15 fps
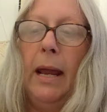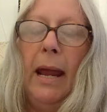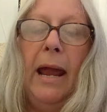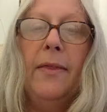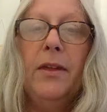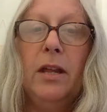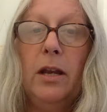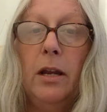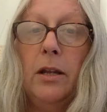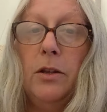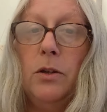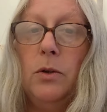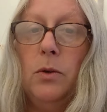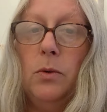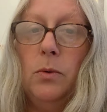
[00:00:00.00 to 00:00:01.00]
And then
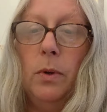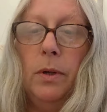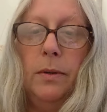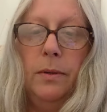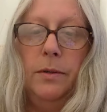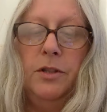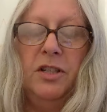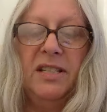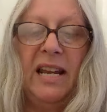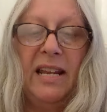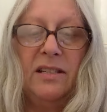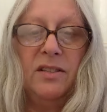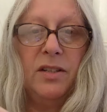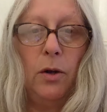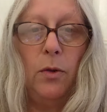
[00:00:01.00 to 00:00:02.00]
you just
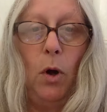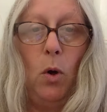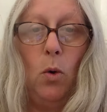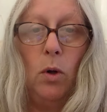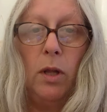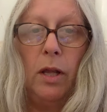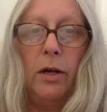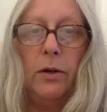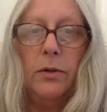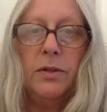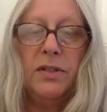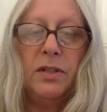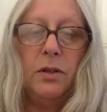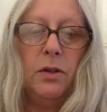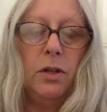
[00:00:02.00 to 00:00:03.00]
hand sew the hole
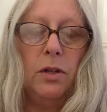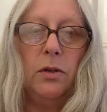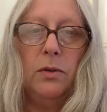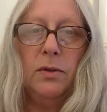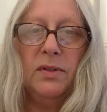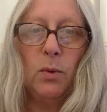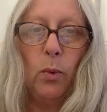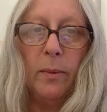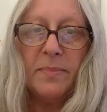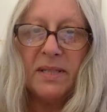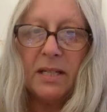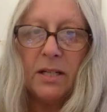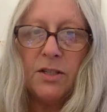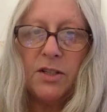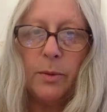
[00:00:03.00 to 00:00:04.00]
closed. You can use a whip
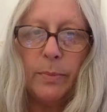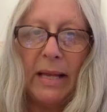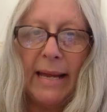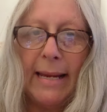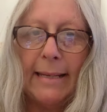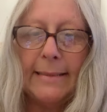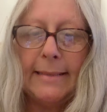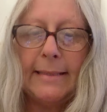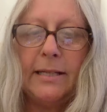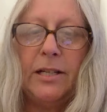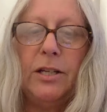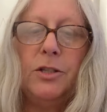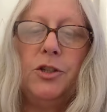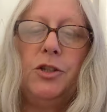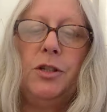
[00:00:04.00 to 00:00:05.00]
stitch, a blanket
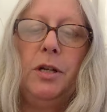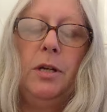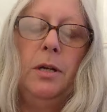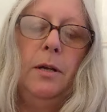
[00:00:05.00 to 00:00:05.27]
stitch.